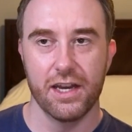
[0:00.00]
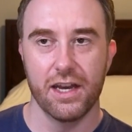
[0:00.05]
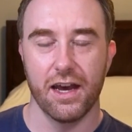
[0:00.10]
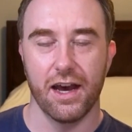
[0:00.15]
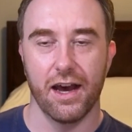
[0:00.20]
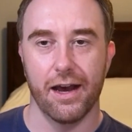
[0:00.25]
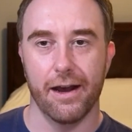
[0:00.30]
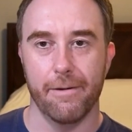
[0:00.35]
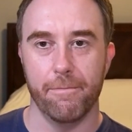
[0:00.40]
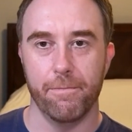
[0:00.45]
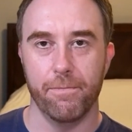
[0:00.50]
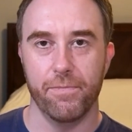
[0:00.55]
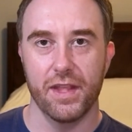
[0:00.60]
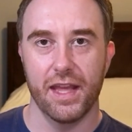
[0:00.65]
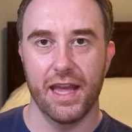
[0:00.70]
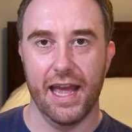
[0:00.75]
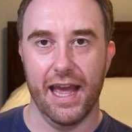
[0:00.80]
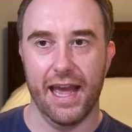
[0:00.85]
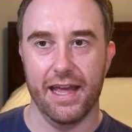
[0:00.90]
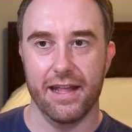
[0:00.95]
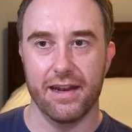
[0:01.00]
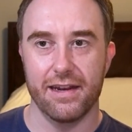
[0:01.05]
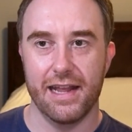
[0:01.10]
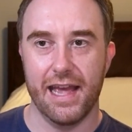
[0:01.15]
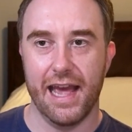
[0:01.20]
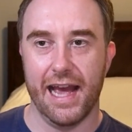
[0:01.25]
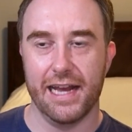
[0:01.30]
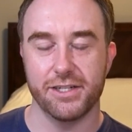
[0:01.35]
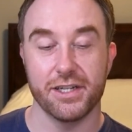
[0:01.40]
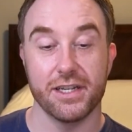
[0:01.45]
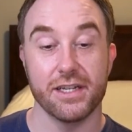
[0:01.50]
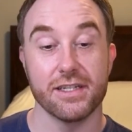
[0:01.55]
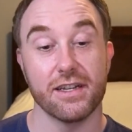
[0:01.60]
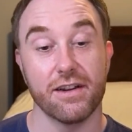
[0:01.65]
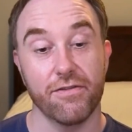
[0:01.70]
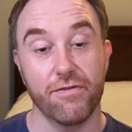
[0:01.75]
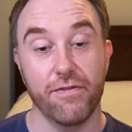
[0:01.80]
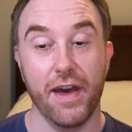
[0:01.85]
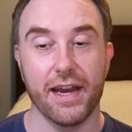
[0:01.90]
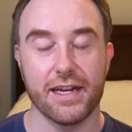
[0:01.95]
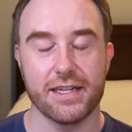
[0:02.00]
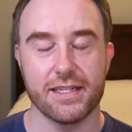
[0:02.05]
and hashing is an effect,